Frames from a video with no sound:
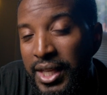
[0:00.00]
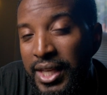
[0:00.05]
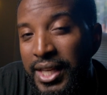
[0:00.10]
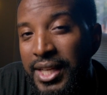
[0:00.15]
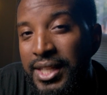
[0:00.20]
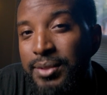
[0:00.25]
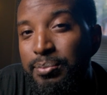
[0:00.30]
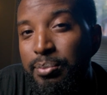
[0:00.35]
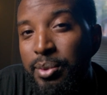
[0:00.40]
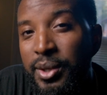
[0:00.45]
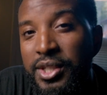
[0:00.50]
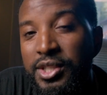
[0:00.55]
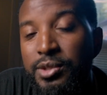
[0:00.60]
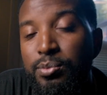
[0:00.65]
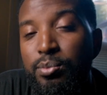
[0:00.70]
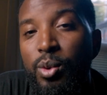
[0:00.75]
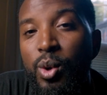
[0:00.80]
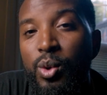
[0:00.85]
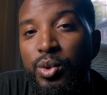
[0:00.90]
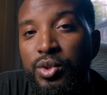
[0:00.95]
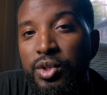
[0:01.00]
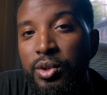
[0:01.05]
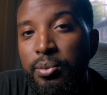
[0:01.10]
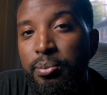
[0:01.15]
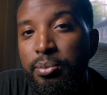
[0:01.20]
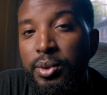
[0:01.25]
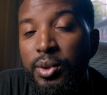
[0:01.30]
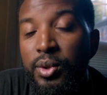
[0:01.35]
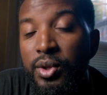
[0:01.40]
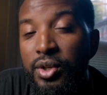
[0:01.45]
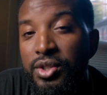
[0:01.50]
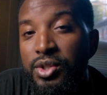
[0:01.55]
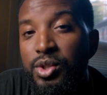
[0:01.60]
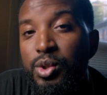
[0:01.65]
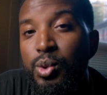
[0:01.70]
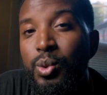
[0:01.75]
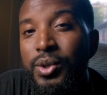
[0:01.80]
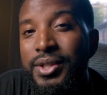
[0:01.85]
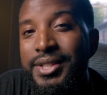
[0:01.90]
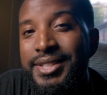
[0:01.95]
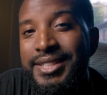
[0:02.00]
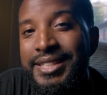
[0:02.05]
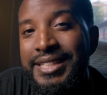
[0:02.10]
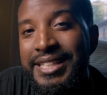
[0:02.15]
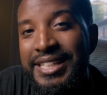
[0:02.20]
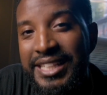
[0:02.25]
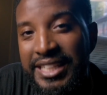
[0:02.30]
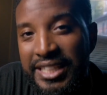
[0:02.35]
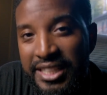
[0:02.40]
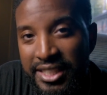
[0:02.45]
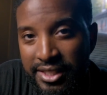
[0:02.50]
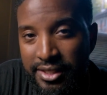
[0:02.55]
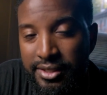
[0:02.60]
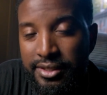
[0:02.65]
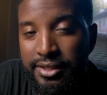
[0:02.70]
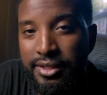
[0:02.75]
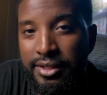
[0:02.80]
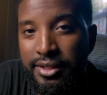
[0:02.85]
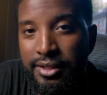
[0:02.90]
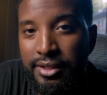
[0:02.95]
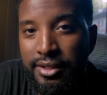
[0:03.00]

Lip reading: it brings most computers to its knees.